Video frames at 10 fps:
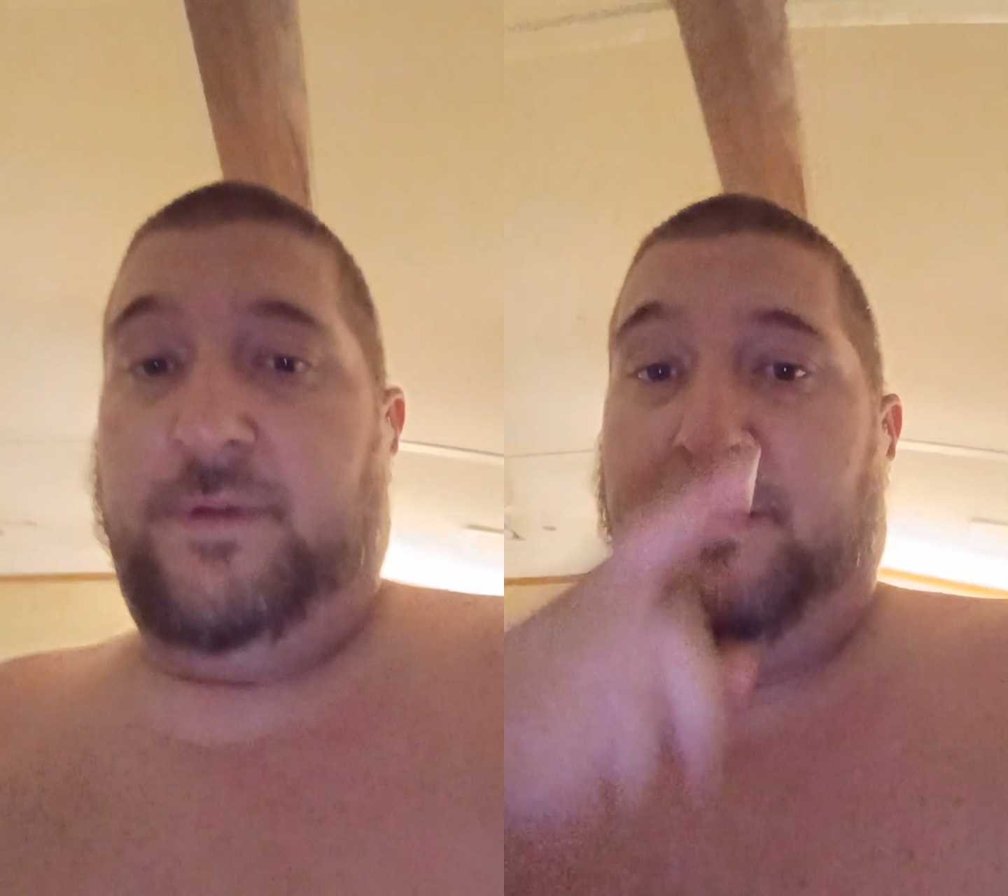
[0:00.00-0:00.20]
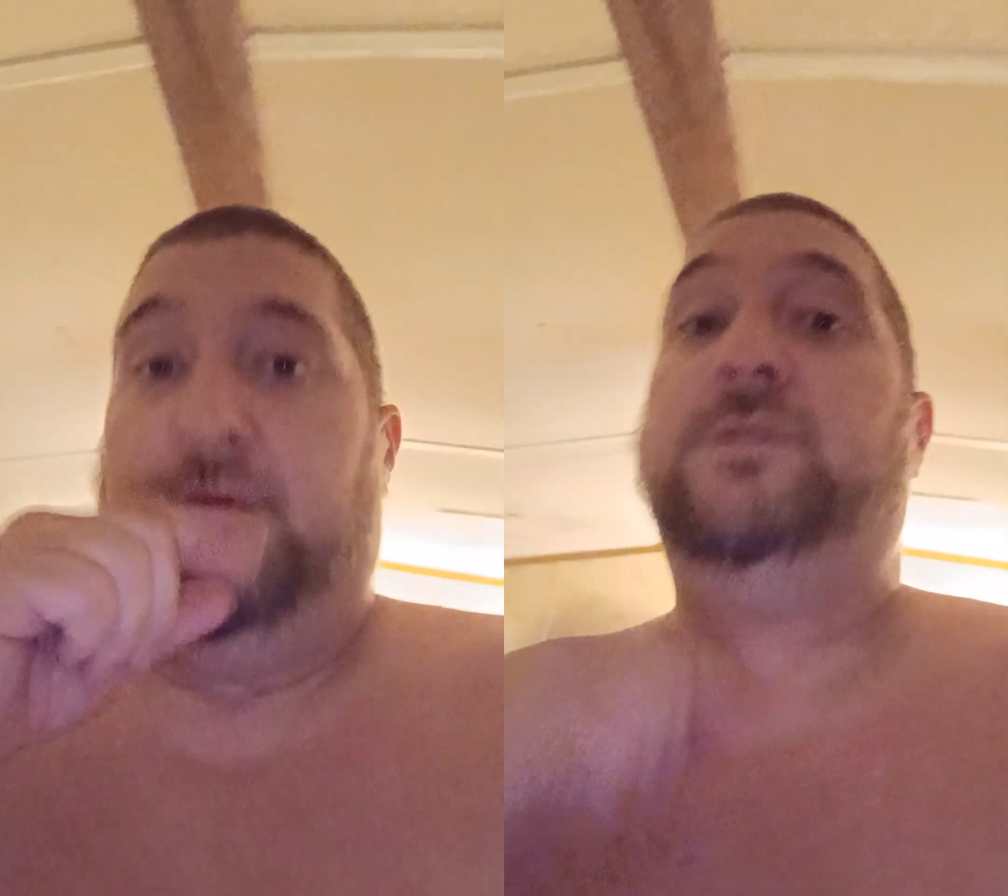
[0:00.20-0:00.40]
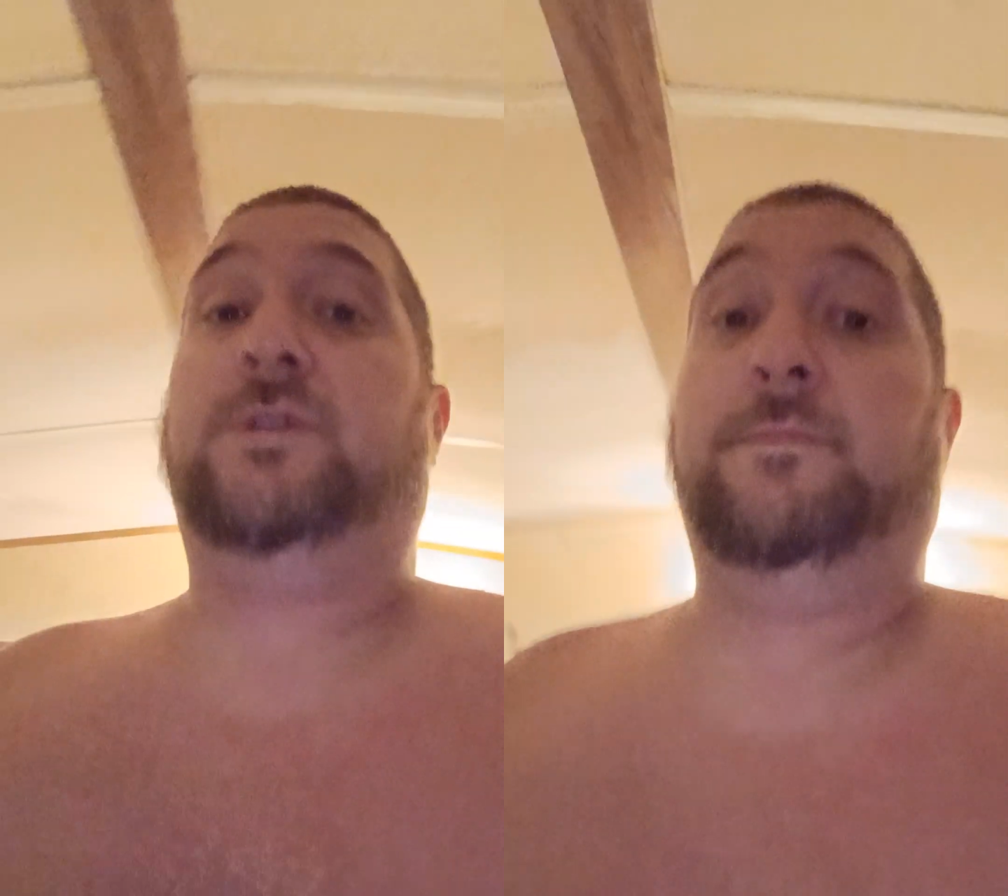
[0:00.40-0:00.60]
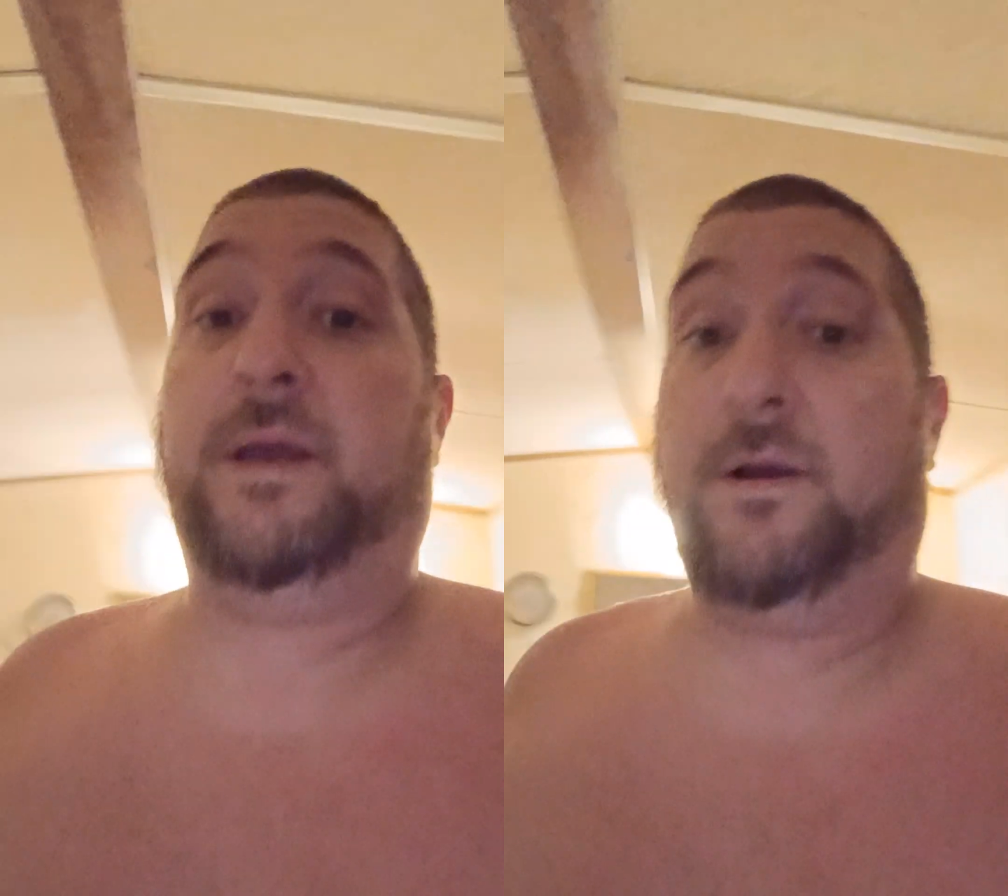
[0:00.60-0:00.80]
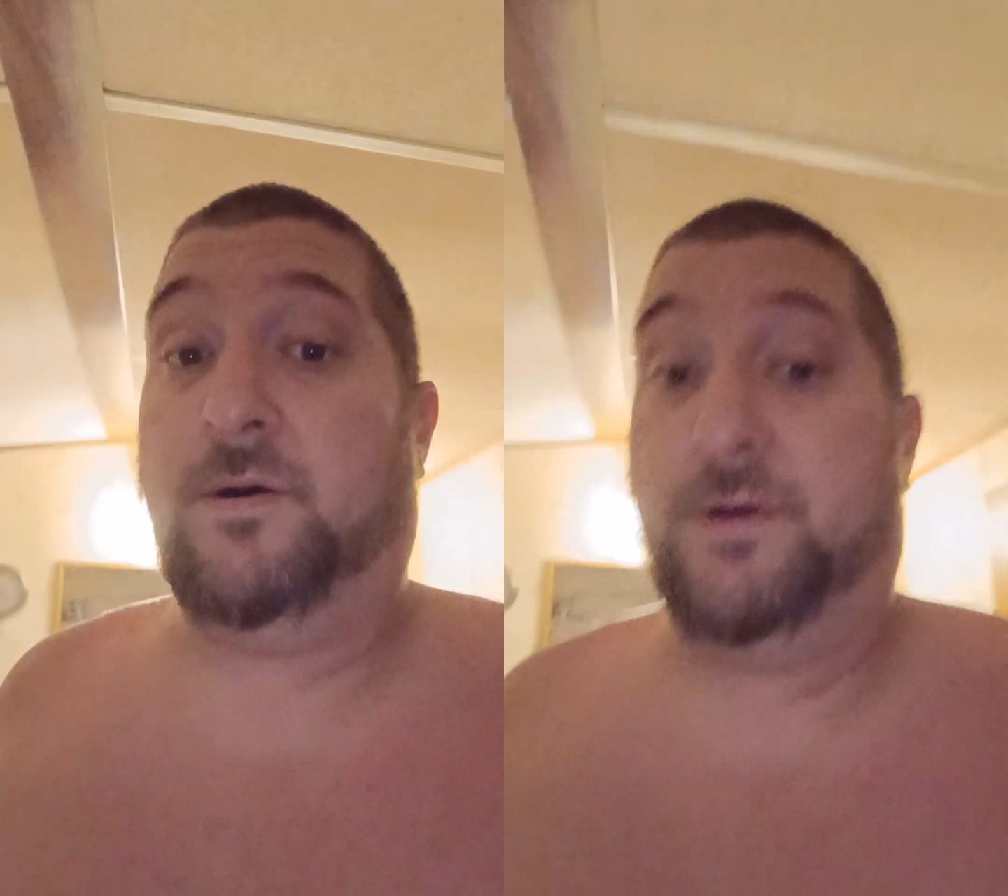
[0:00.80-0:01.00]
get my shirt
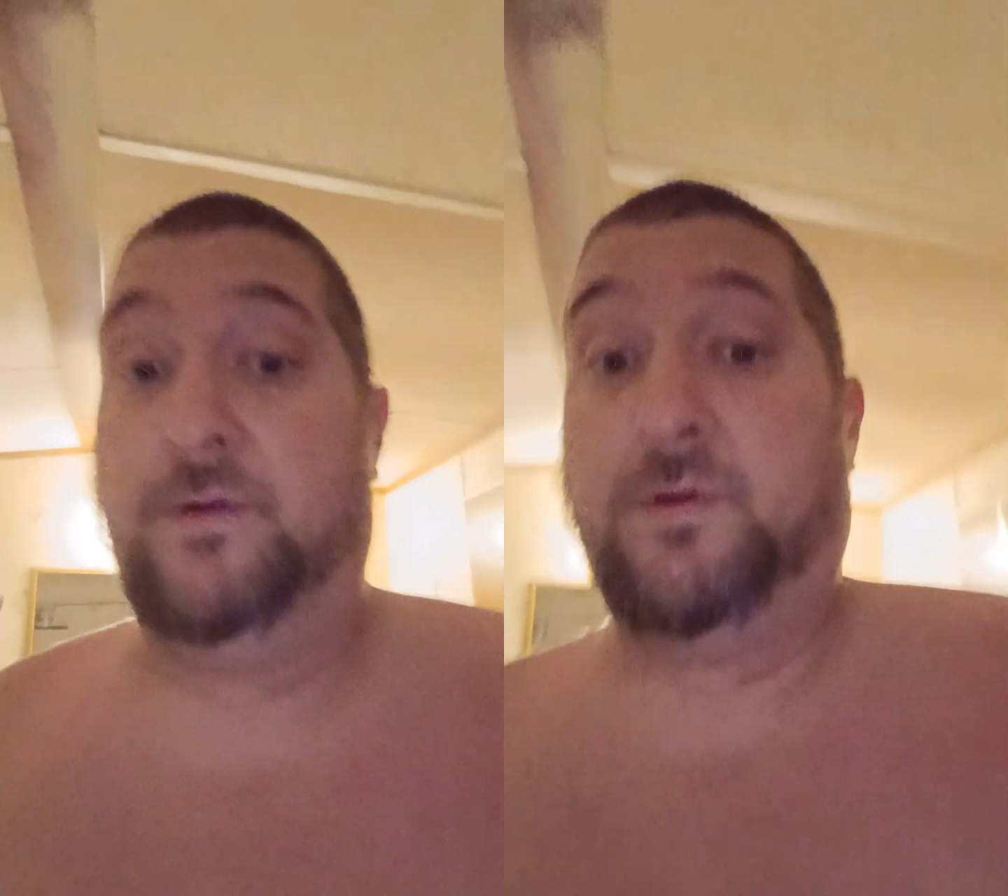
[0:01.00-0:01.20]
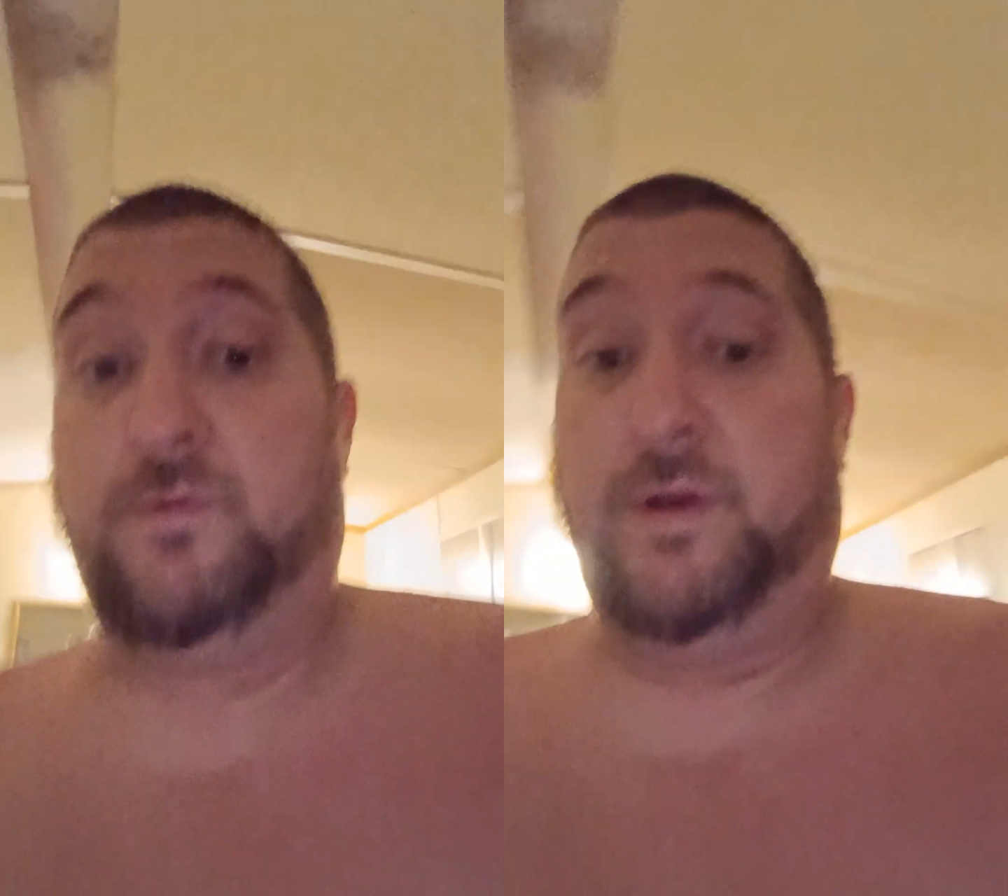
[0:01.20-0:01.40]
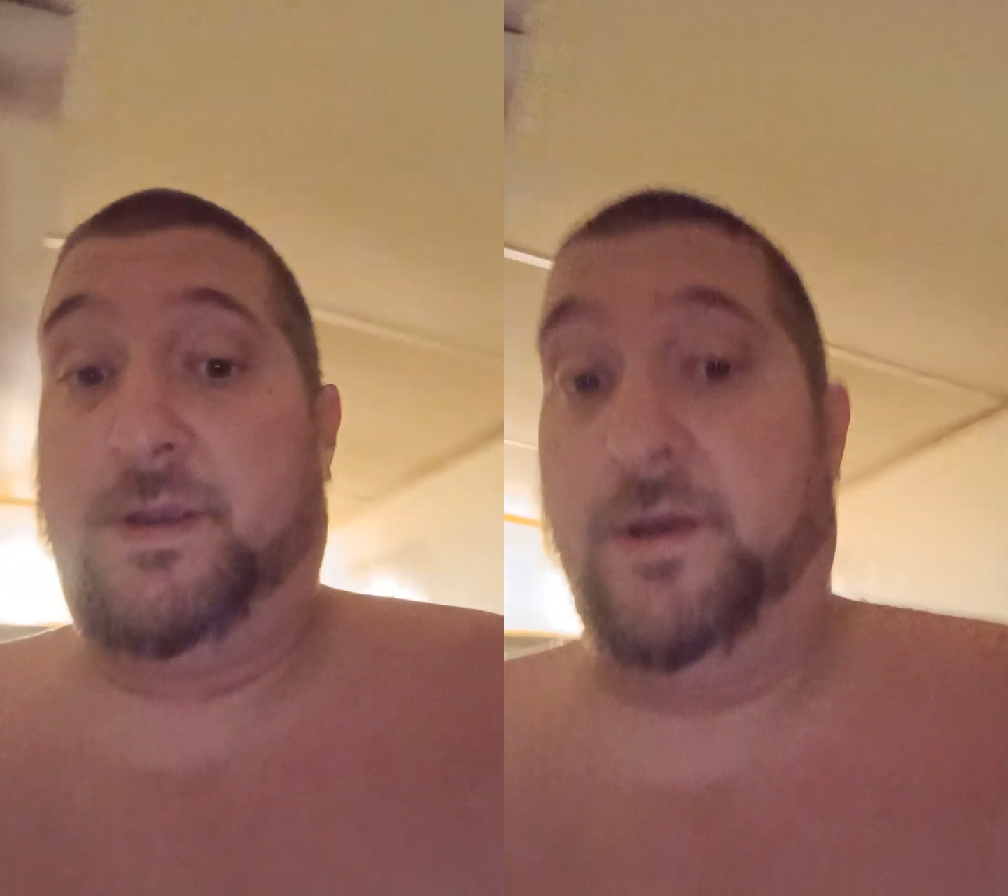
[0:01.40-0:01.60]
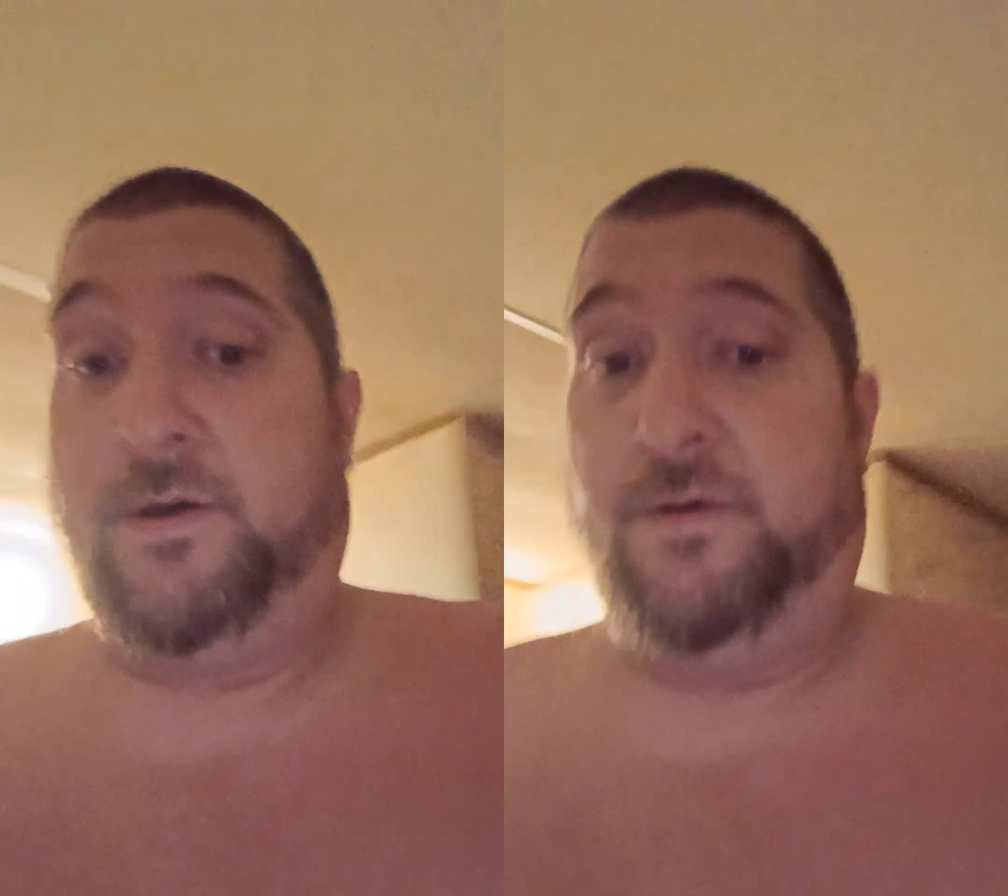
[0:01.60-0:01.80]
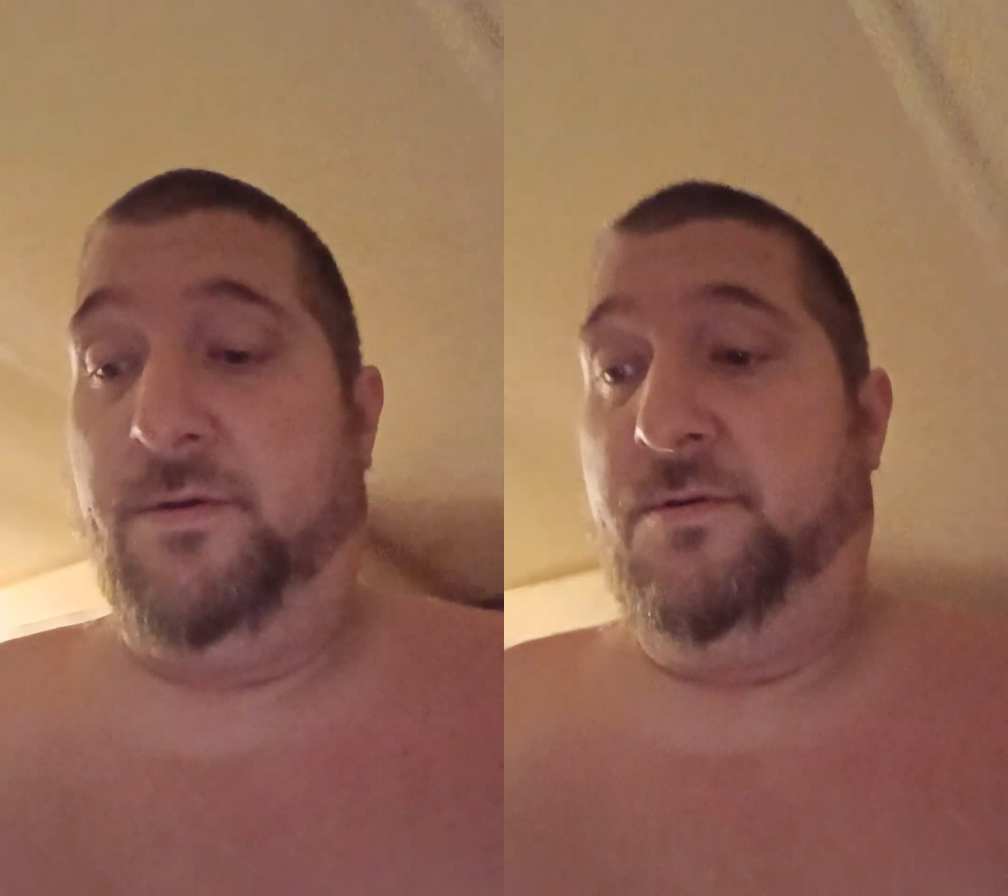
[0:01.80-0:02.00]
back on here real quick, y'all.